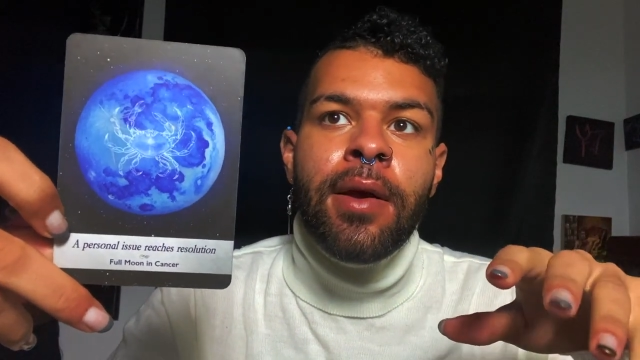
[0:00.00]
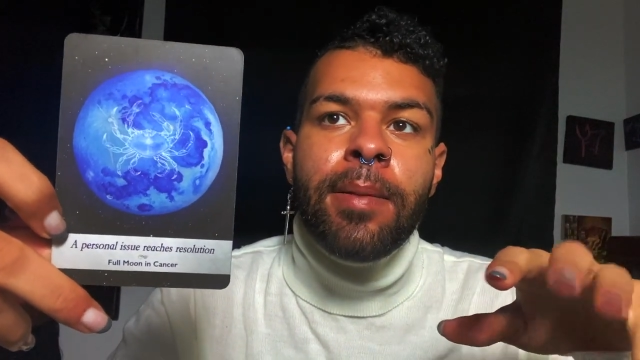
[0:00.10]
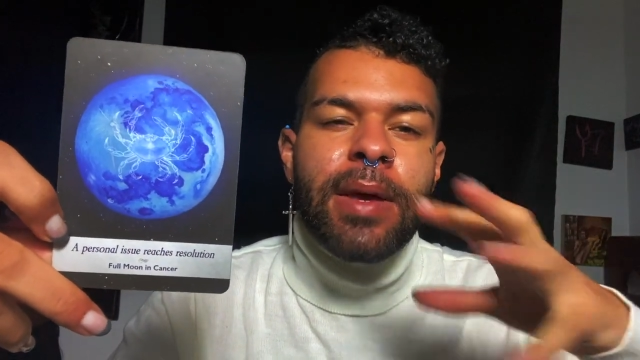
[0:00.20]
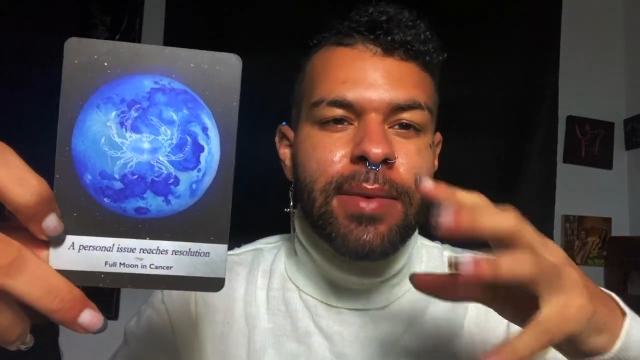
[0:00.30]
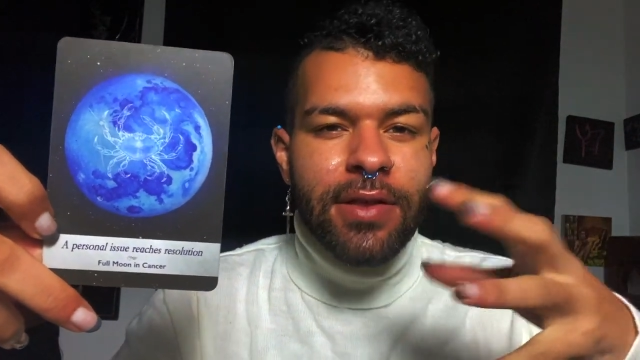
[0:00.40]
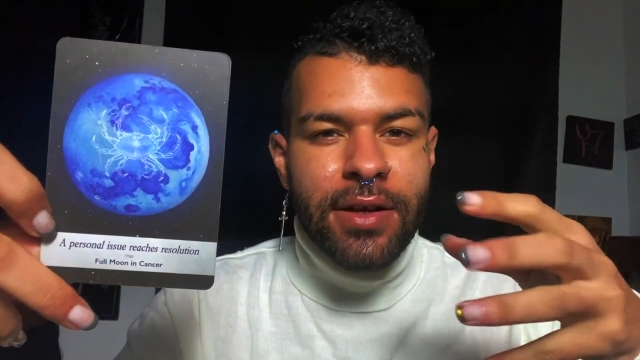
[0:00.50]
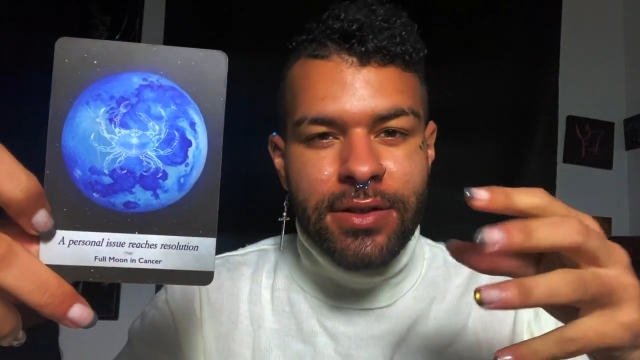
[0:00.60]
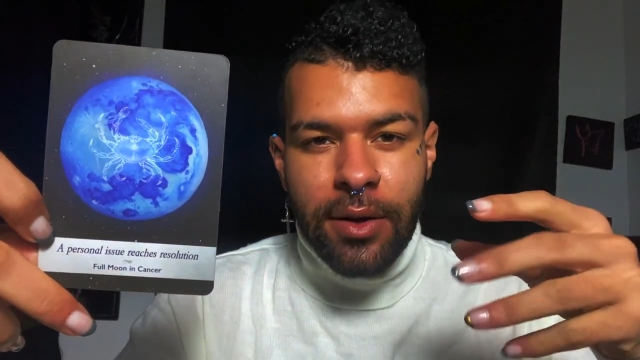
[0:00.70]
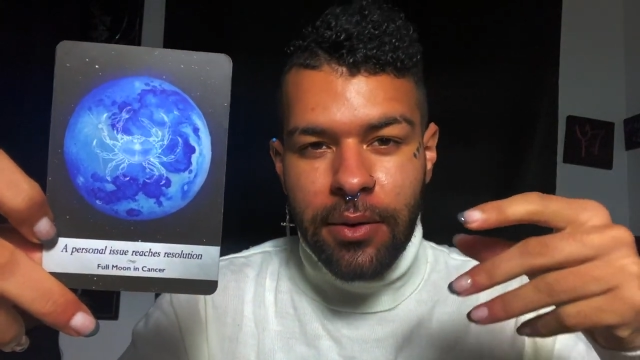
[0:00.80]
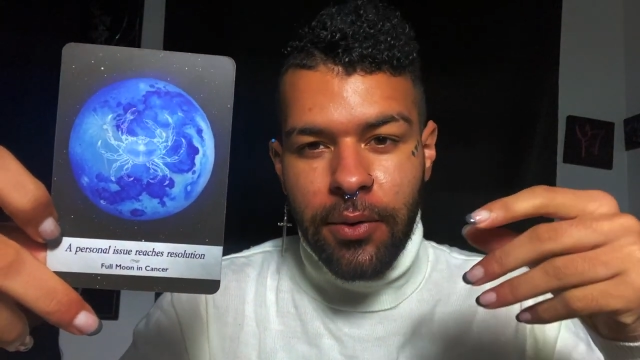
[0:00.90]
maybe things
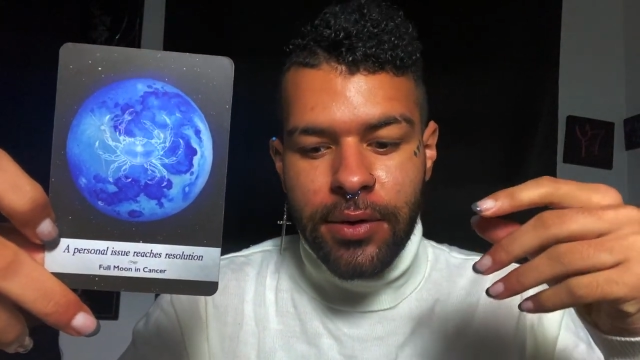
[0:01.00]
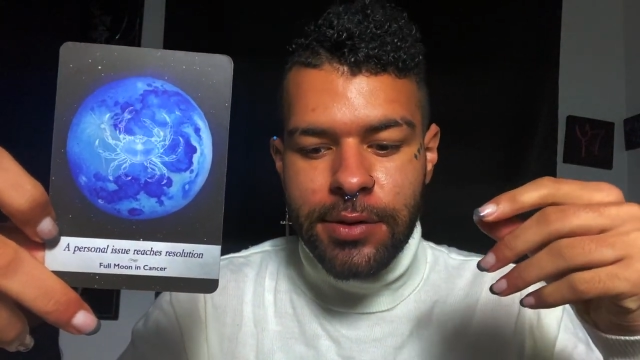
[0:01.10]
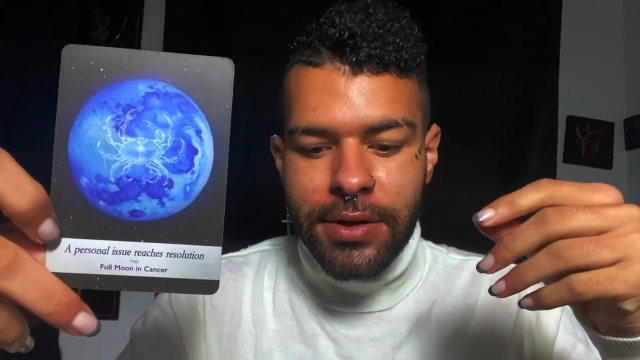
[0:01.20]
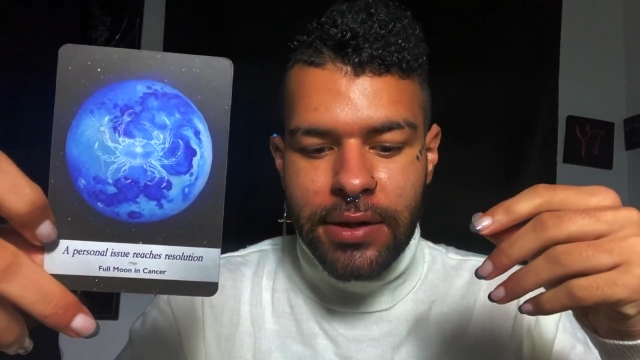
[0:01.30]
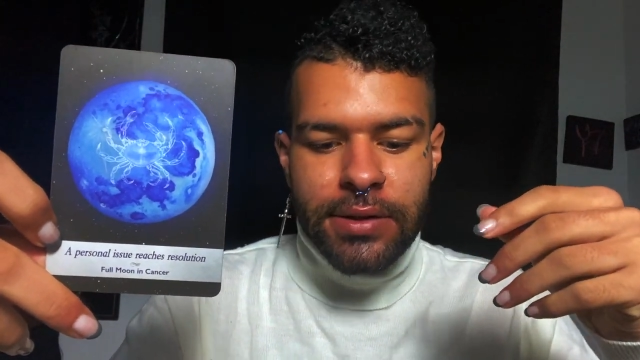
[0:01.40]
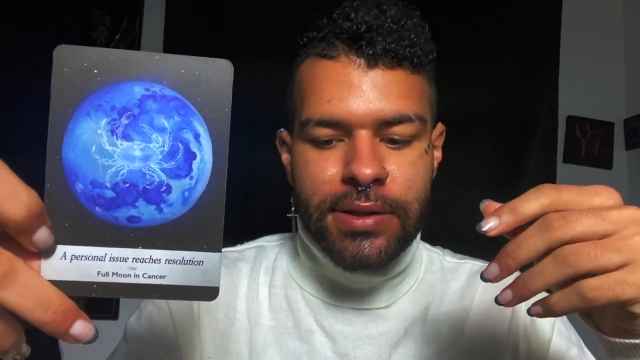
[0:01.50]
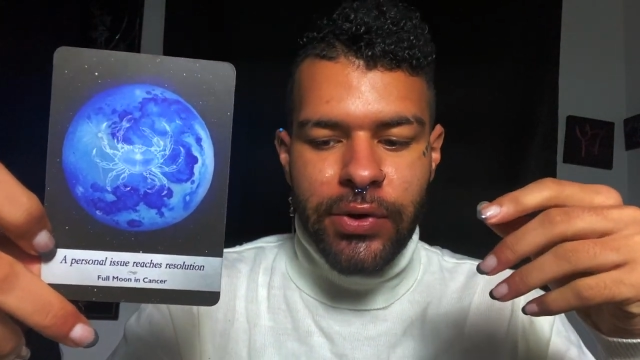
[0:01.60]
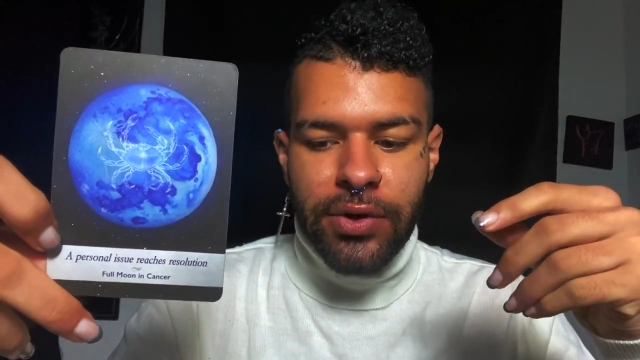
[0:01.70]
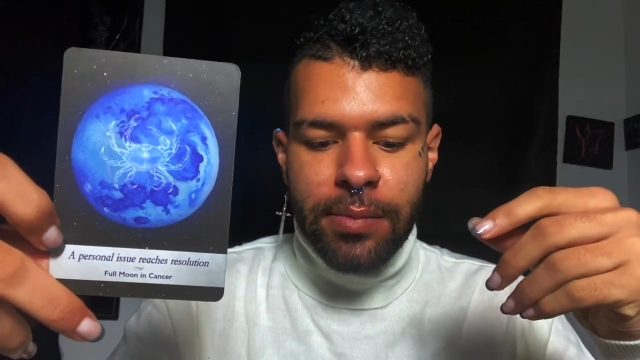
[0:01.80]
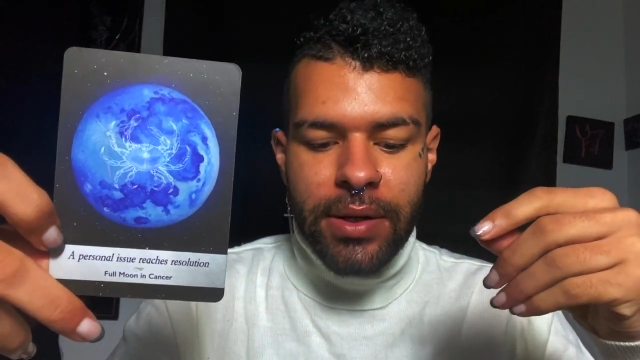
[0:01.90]
aren't going to
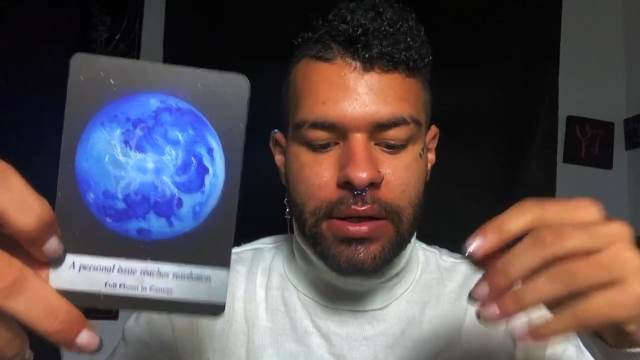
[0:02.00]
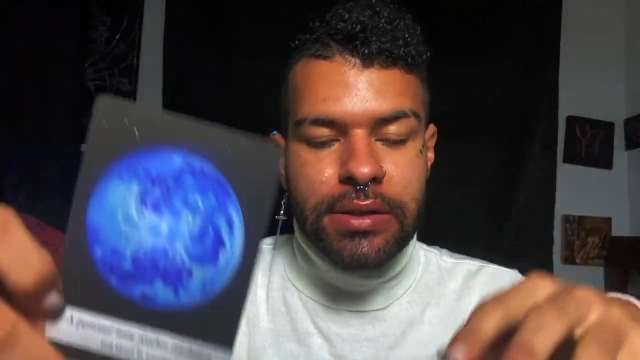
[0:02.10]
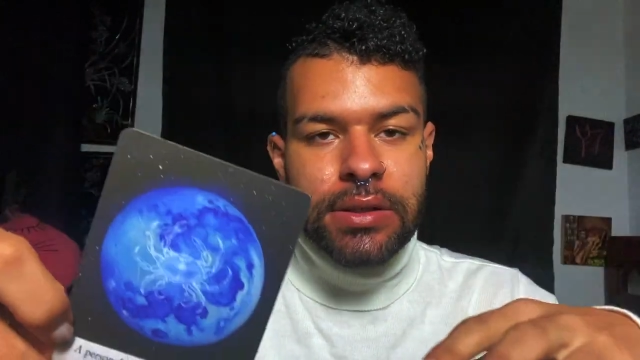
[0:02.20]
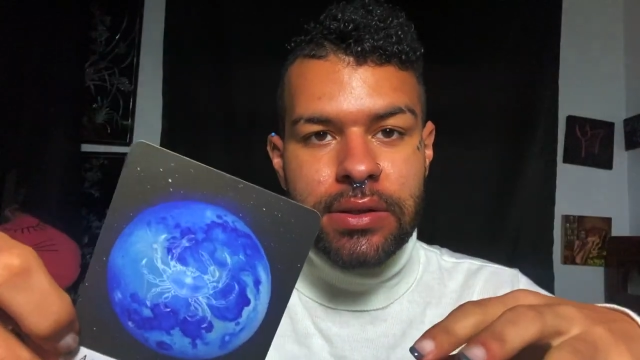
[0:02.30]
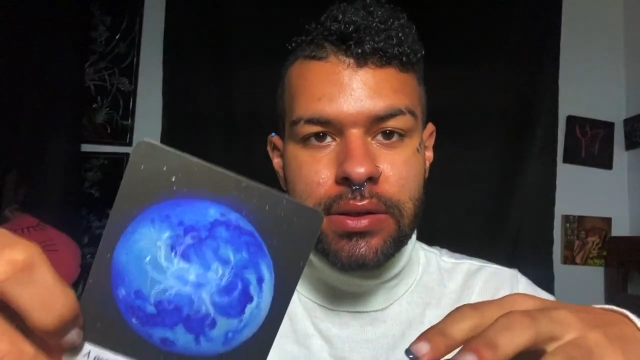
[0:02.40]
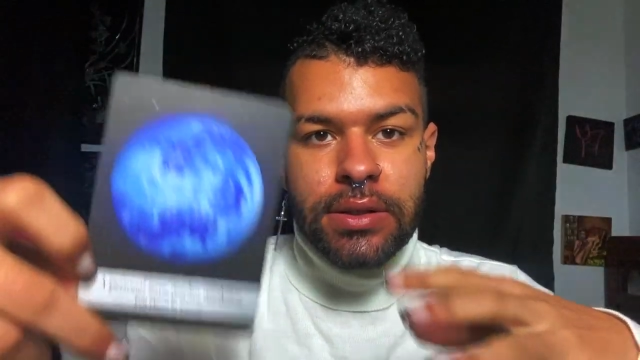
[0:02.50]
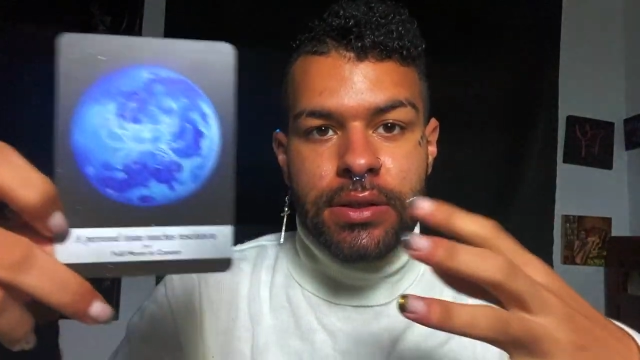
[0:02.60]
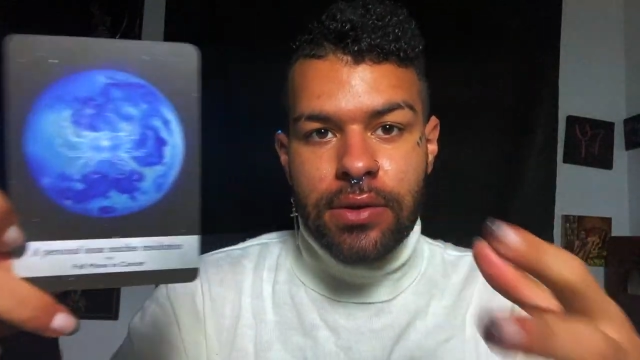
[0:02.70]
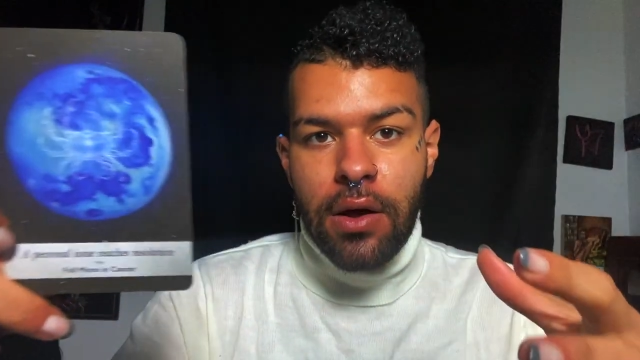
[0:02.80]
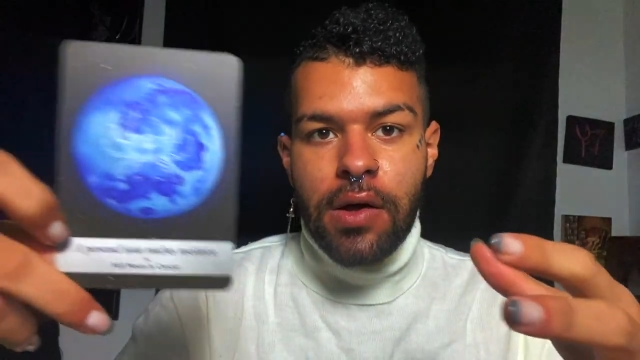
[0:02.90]
necessarily be instantly
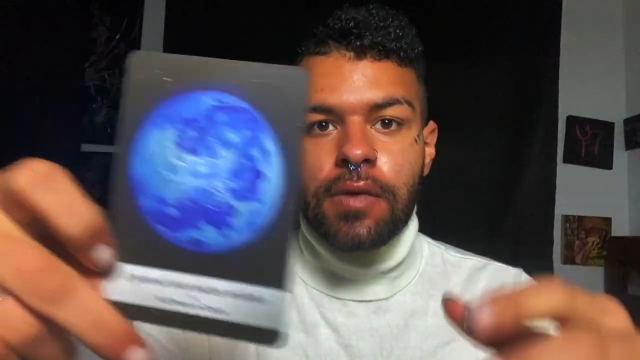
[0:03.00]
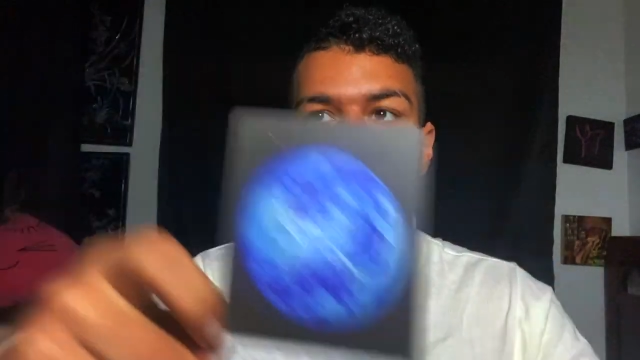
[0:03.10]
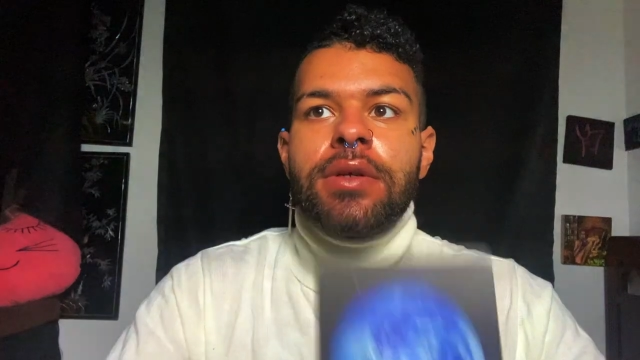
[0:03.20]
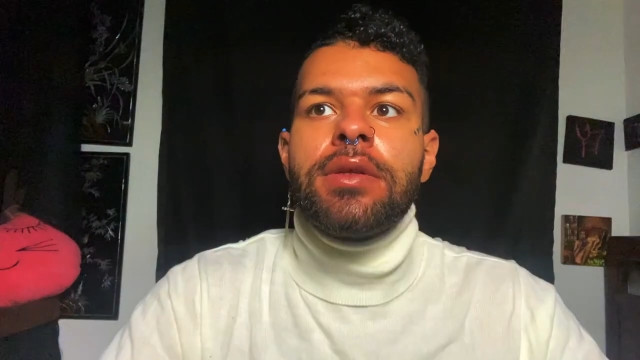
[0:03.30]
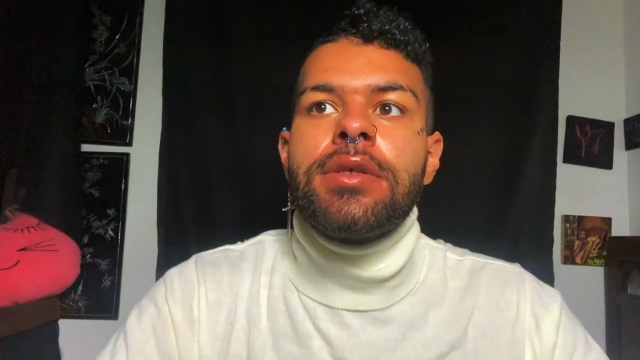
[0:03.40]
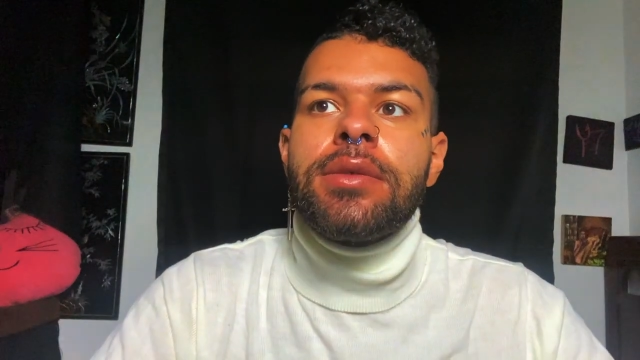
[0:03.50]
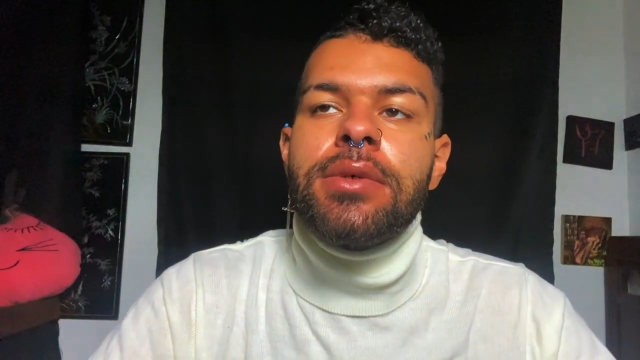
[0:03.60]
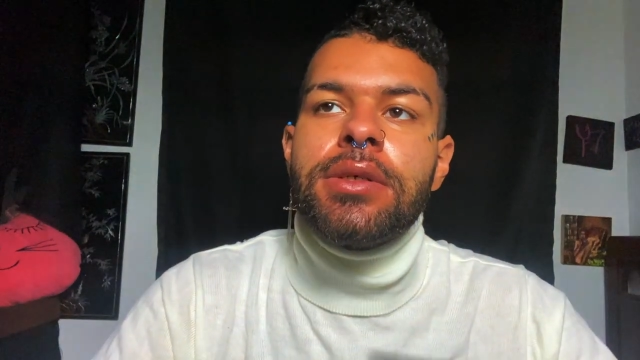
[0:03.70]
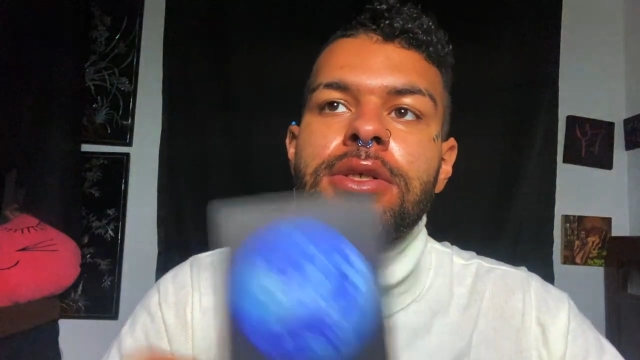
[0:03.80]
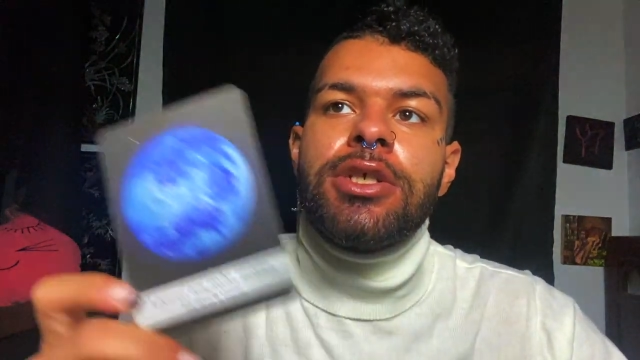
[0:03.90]
solved this
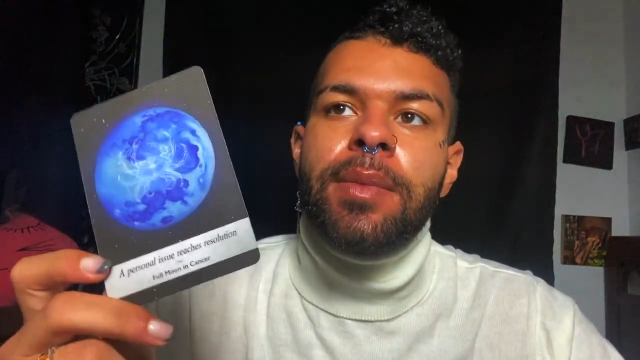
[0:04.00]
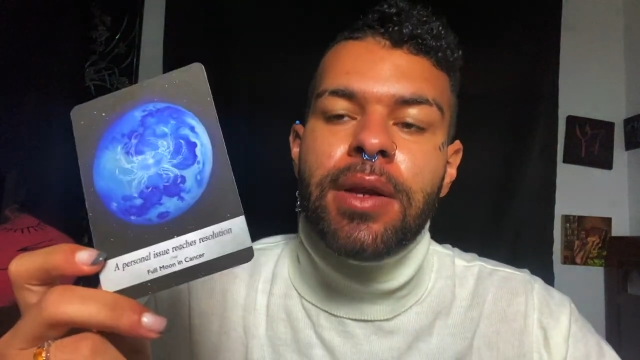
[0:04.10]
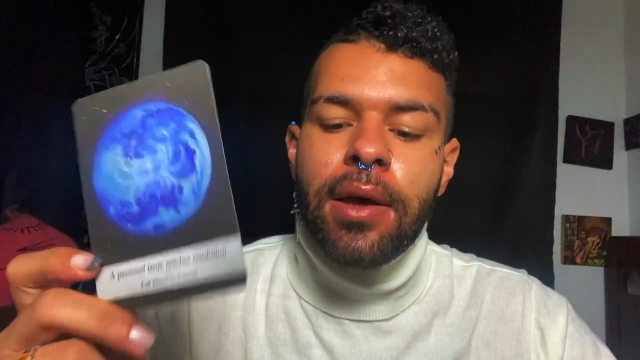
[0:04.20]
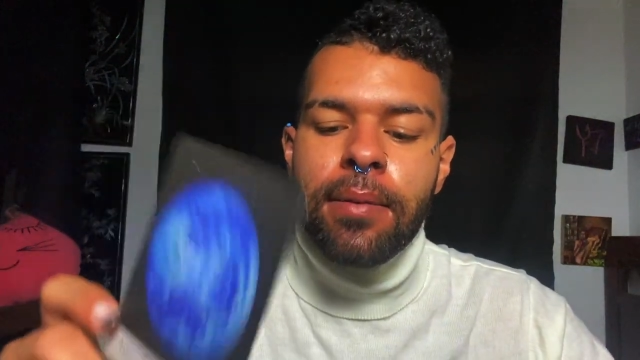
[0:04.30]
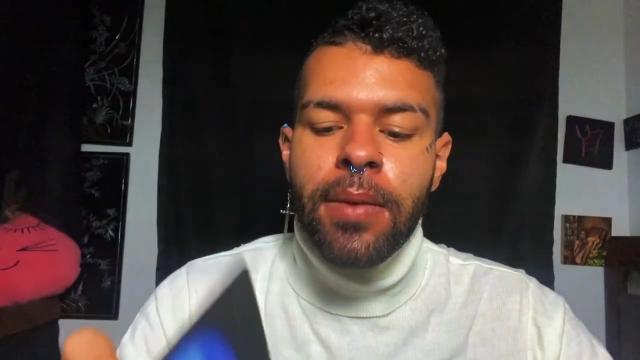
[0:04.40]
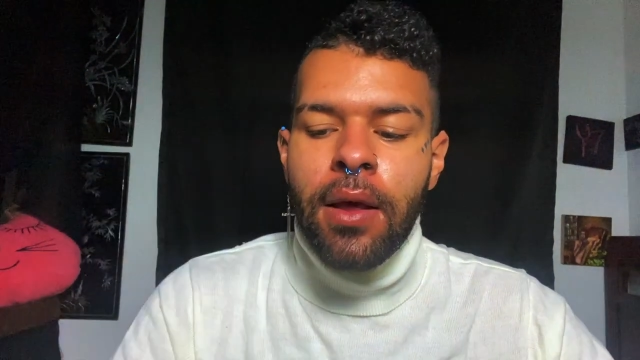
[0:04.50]
week, Gemini,